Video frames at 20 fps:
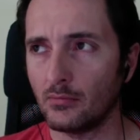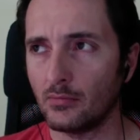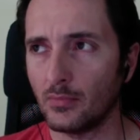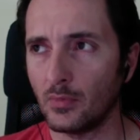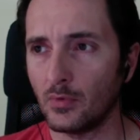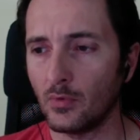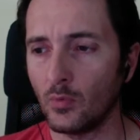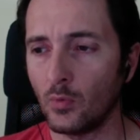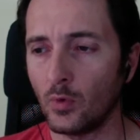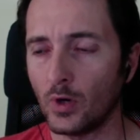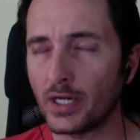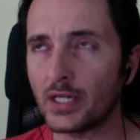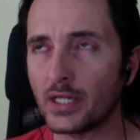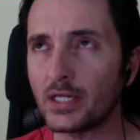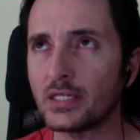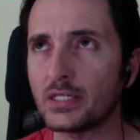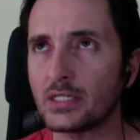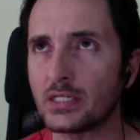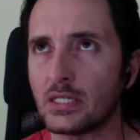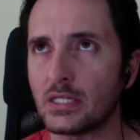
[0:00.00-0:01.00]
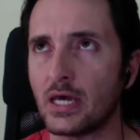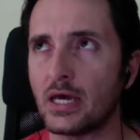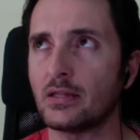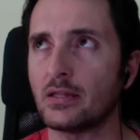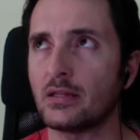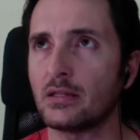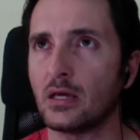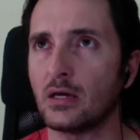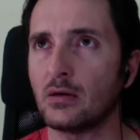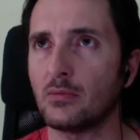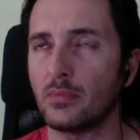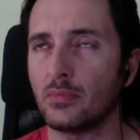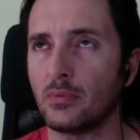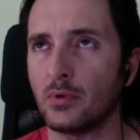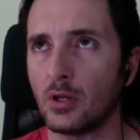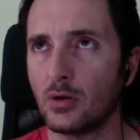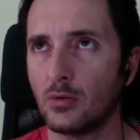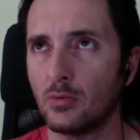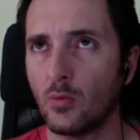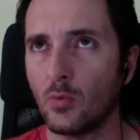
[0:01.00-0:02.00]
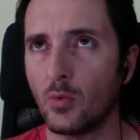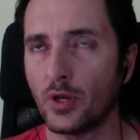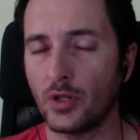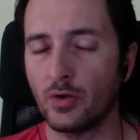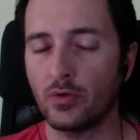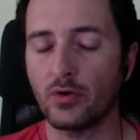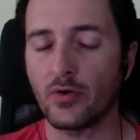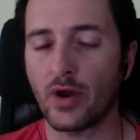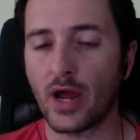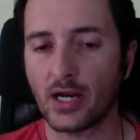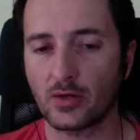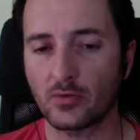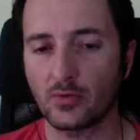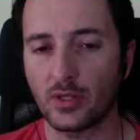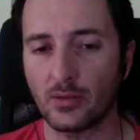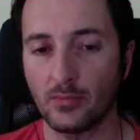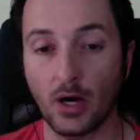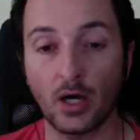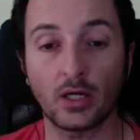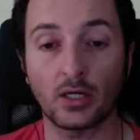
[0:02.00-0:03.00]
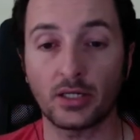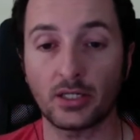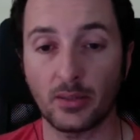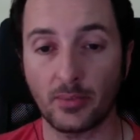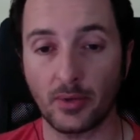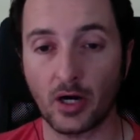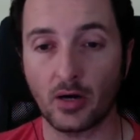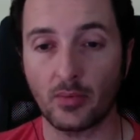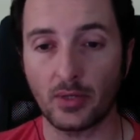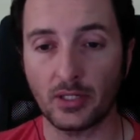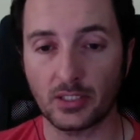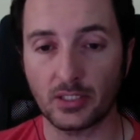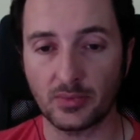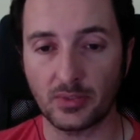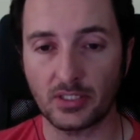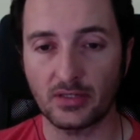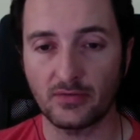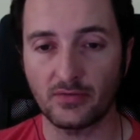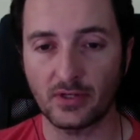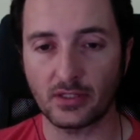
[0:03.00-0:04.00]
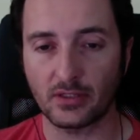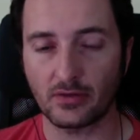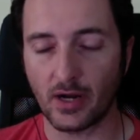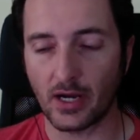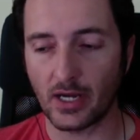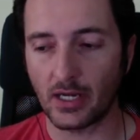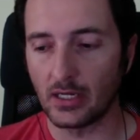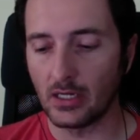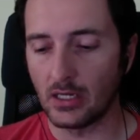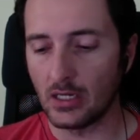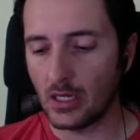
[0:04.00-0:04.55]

What is that? When you interact with the modeling department specifically, right?